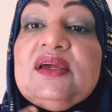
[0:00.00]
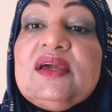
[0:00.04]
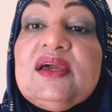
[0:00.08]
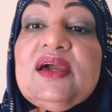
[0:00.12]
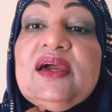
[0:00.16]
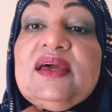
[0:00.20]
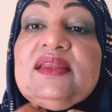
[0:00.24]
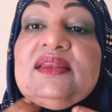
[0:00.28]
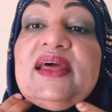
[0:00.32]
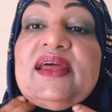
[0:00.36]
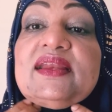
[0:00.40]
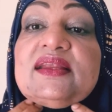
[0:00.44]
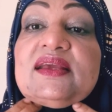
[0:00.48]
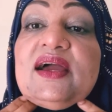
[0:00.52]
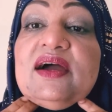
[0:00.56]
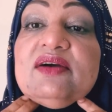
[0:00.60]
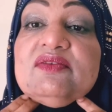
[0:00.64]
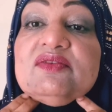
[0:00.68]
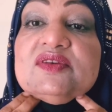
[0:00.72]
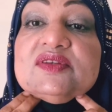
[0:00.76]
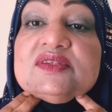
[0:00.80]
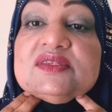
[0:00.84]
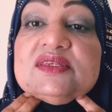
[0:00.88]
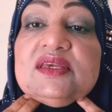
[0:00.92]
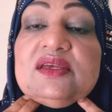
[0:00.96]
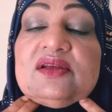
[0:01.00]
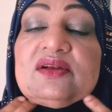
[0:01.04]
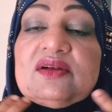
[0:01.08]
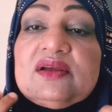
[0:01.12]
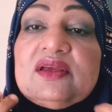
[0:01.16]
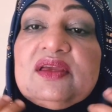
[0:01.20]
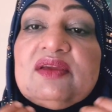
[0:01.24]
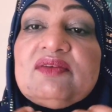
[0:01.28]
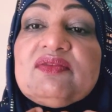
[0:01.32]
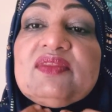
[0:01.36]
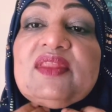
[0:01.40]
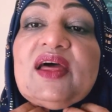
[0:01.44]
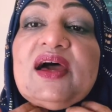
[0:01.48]
and that covers here.
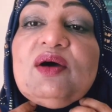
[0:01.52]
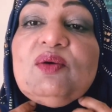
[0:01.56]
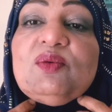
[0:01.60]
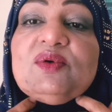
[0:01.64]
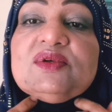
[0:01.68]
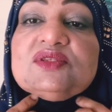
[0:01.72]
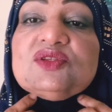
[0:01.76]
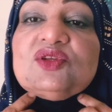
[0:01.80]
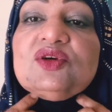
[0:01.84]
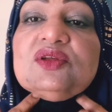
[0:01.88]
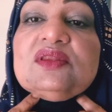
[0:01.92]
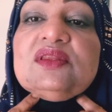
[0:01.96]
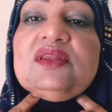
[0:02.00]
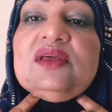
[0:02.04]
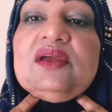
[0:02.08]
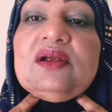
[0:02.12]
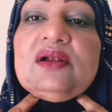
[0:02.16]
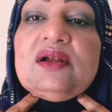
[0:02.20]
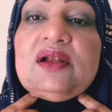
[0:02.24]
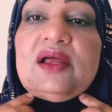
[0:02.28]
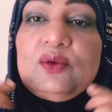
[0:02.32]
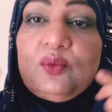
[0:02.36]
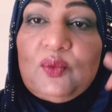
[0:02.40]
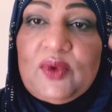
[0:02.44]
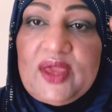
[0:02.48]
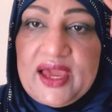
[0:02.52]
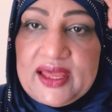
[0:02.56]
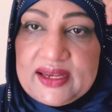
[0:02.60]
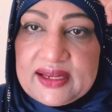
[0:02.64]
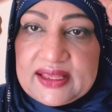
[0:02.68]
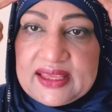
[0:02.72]
If that was not there and we had a